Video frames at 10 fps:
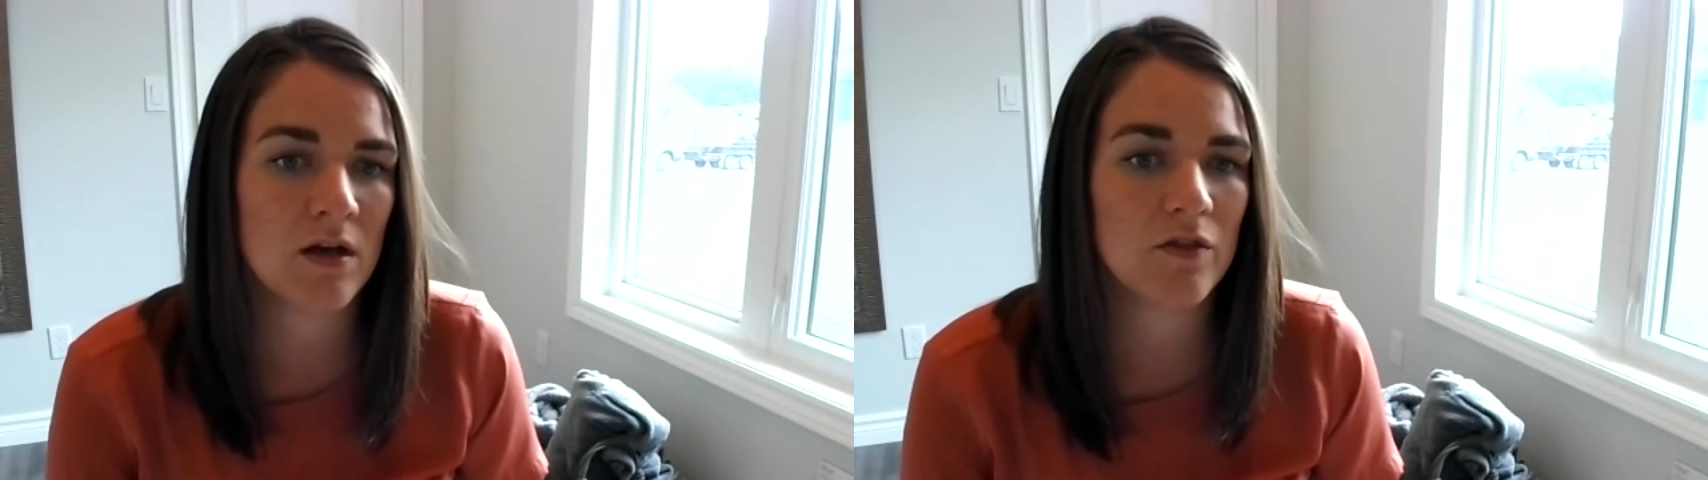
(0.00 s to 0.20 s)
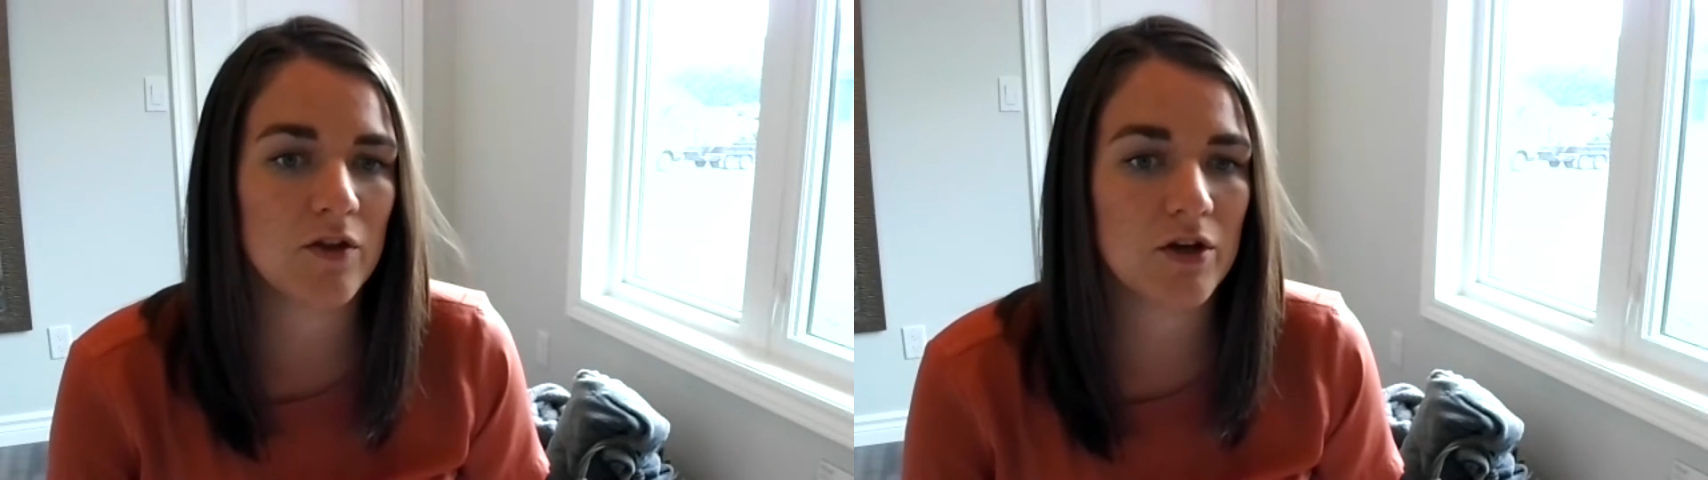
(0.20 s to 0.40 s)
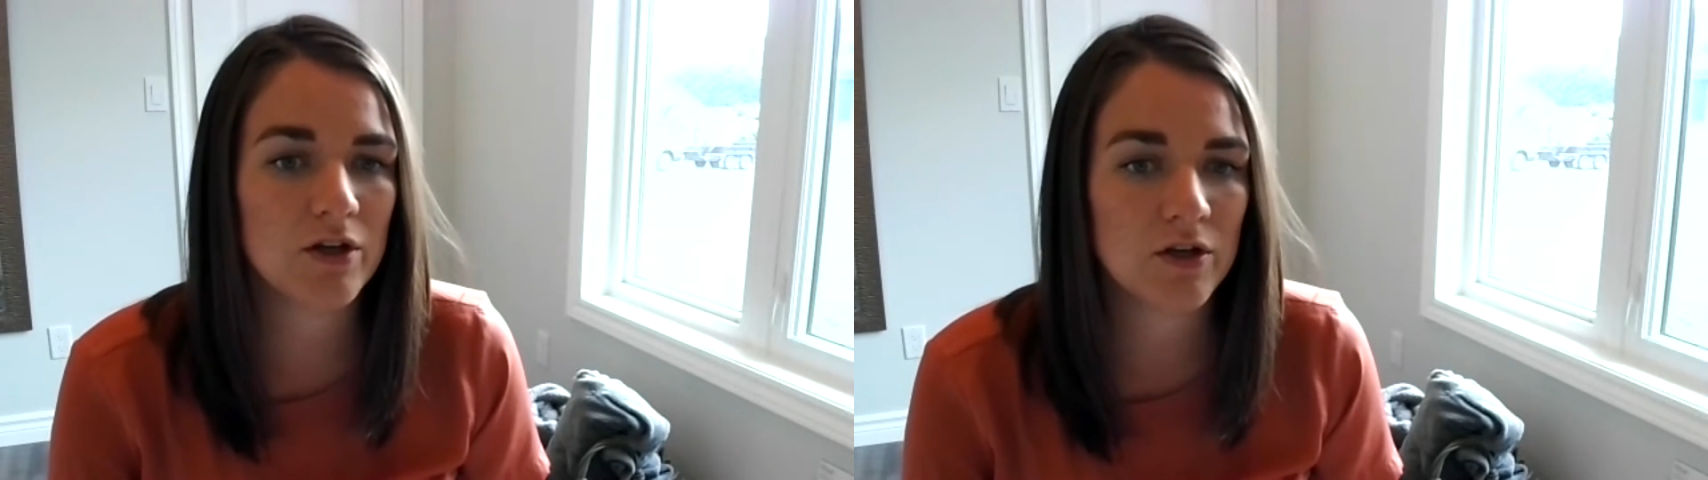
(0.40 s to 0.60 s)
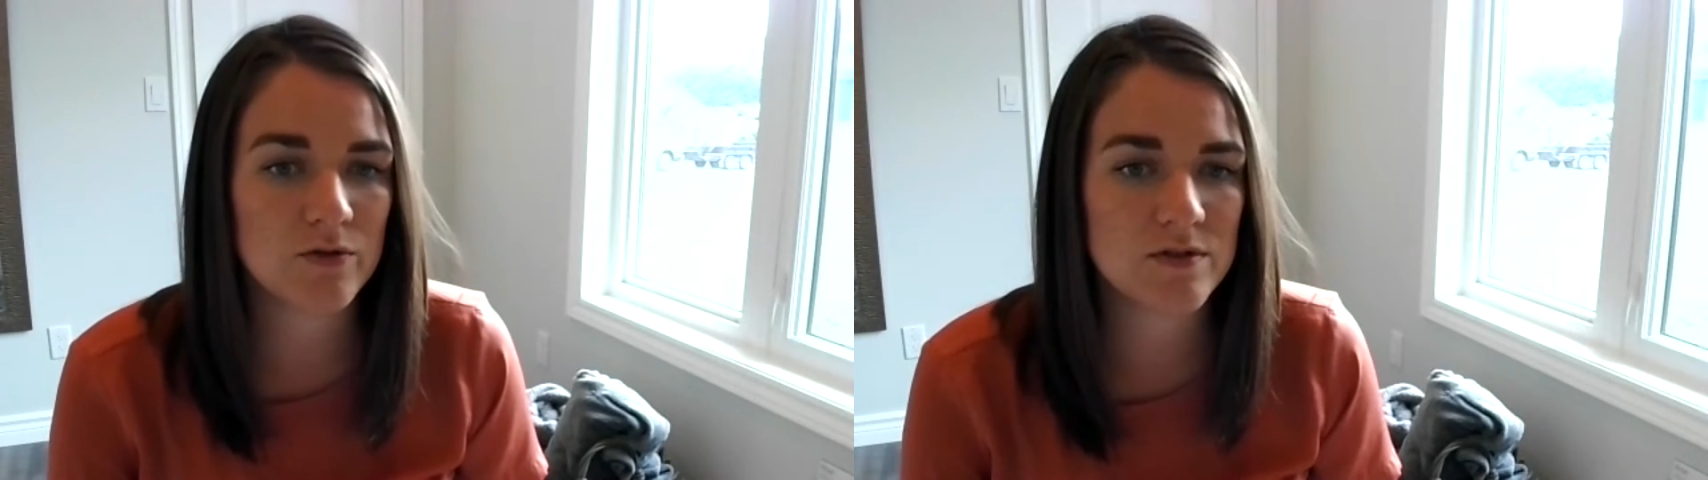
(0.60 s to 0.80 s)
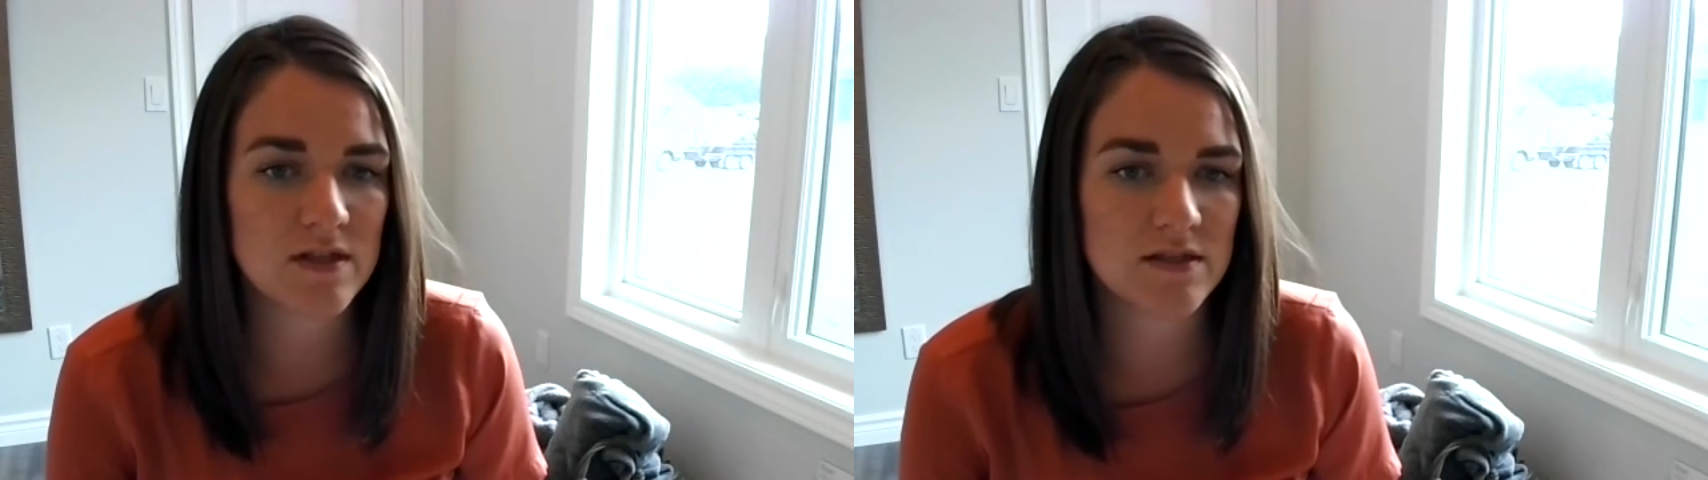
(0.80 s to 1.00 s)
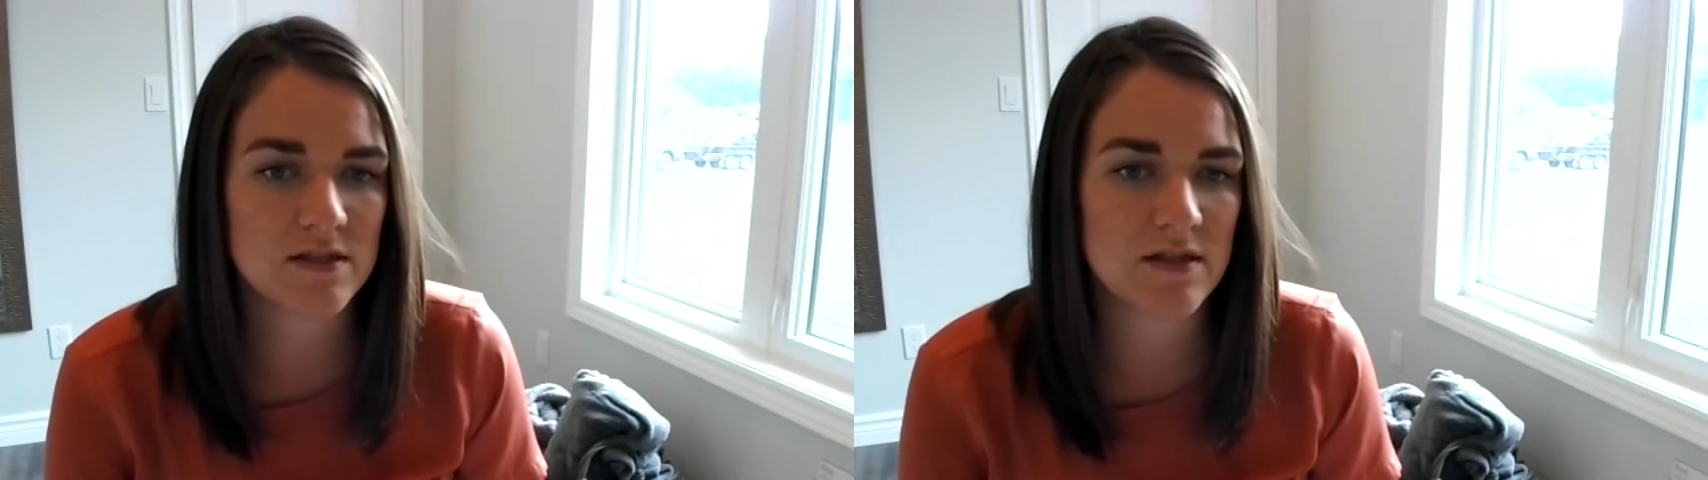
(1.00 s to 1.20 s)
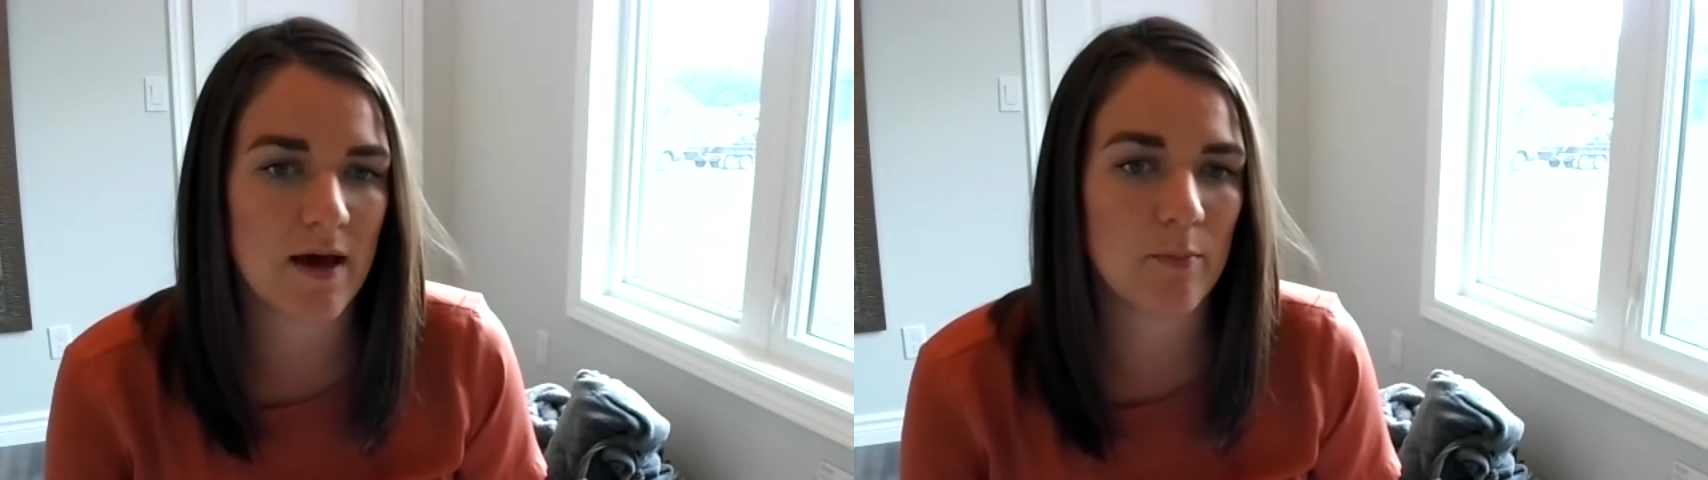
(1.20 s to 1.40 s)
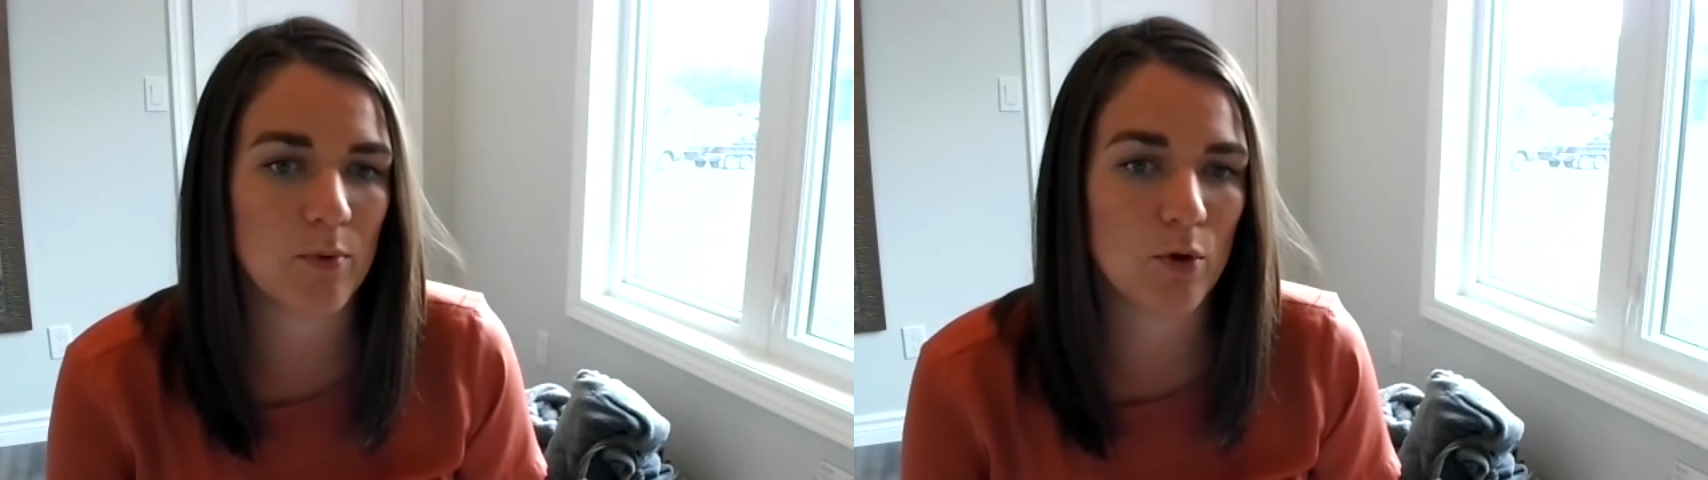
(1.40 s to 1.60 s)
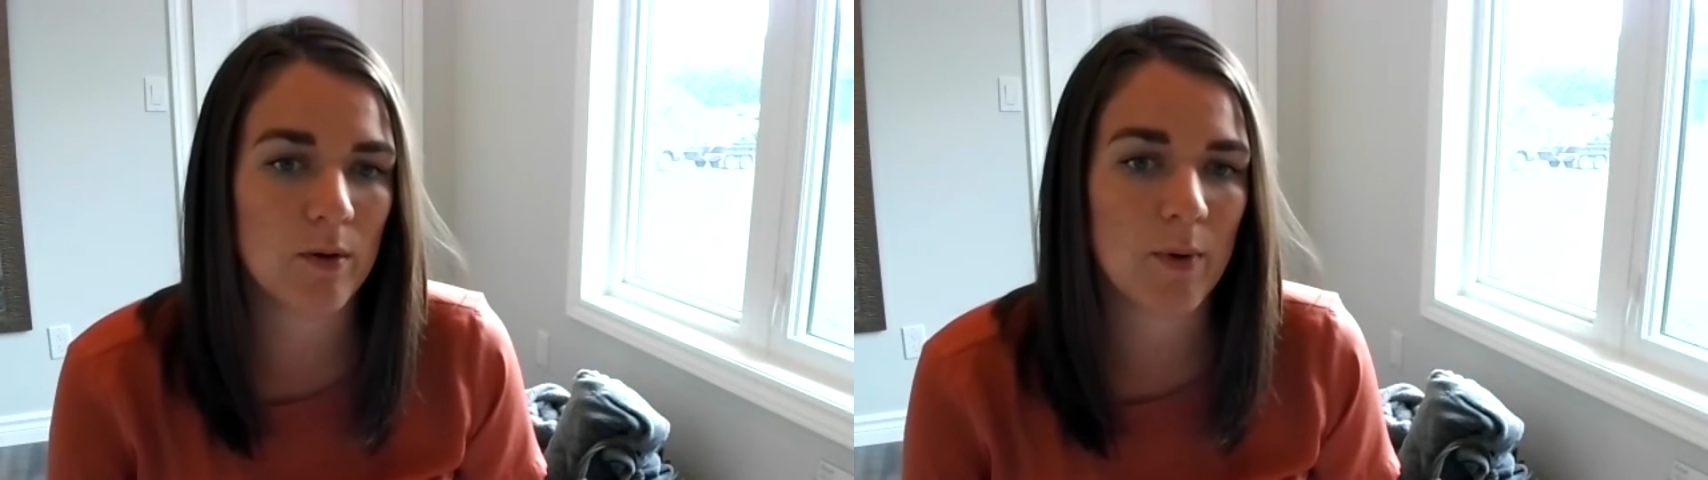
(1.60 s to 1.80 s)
The good news is that broken